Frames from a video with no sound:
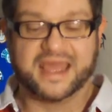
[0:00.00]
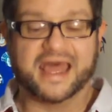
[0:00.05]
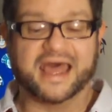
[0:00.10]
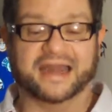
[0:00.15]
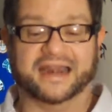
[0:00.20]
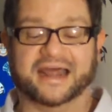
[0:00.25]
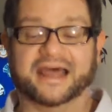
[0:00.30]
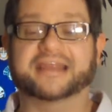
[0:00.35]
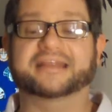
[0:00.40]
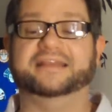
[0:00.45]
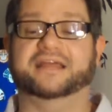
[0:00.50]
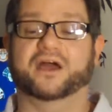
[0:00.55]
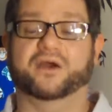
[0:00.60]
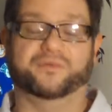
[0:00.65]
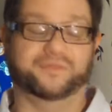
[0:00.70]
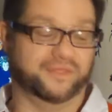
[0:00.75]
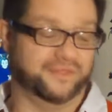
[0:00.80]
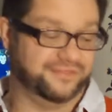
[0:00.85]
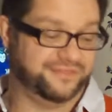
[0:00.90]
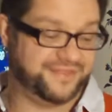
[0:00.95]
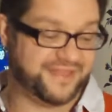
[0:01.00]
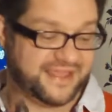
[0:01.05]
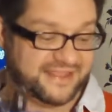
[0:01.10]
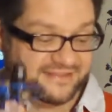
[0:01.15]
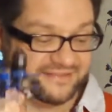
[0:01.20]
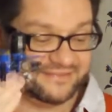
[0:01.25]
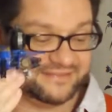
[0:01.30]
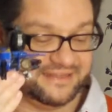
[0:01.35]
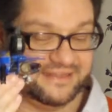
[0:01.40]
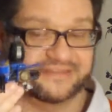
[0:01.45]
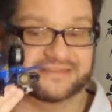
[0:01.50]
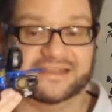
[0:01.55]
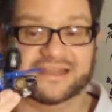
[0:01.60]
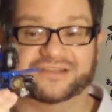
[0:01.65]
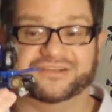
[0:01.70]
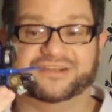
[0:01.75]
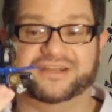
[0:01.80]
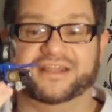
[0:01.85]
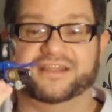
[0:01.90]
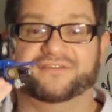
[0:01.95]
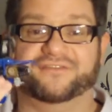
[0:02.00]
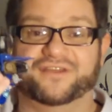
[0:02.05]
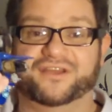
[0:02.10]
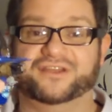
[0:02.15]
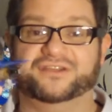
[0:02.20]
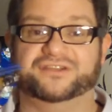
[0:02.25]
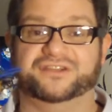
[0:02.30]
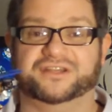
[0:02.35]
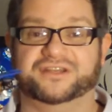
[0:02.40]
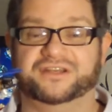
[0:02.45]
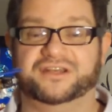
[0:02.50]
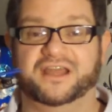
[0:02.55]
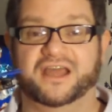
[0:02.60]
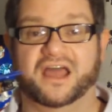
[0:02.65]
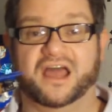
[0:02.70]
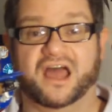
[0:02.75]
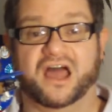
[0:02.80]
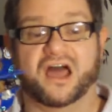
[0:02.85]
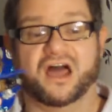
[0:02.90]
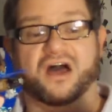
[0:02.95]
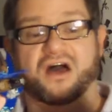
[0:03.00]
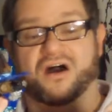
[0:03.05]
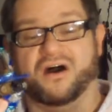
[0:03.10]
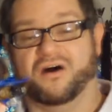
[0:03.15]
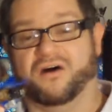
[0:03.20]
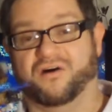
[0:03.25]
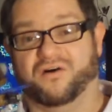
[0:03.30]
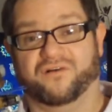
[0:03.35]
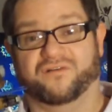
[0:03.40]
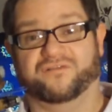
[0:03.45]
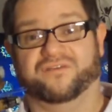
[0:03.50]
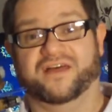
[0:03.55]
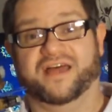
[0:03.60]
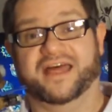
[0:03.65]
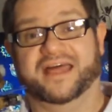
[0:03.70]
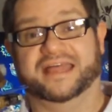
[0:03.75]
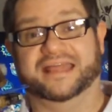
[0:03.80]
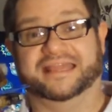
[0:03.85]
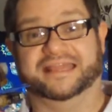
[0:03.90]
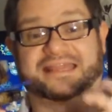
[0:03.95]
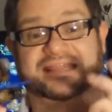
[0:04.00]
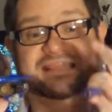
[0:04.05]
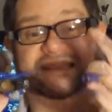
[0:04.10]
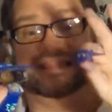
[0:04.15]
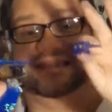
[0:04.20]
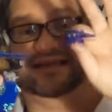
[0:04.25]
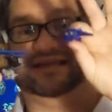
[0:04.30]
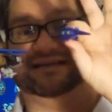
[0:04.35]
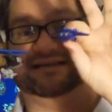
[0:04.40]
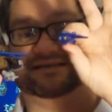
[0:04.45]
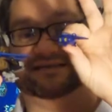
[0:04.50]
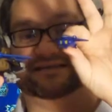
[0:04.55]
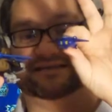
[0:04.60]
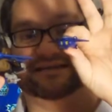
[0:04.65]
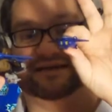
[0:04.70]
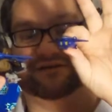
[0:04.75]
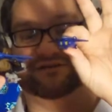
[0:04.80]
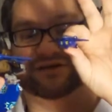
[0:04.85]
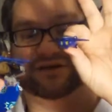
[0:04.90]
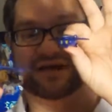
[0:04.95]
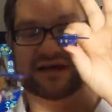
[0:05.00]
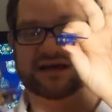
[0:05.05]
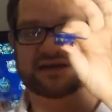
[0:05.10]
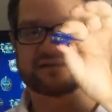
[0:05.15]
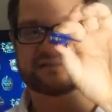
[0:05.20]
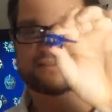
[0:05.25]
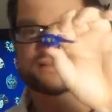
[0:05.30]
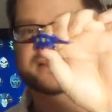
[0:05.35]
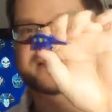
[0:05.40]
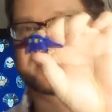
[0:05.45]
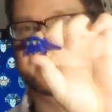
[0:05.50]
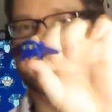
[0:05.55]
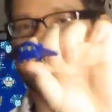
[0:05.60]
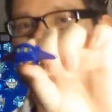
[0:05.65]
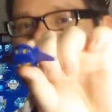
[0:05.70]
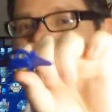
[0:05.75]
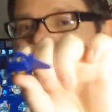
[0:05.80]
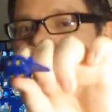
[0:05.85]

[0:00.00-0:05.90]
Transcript: And I know that this is actually a version of this. Now, if you can't see that, I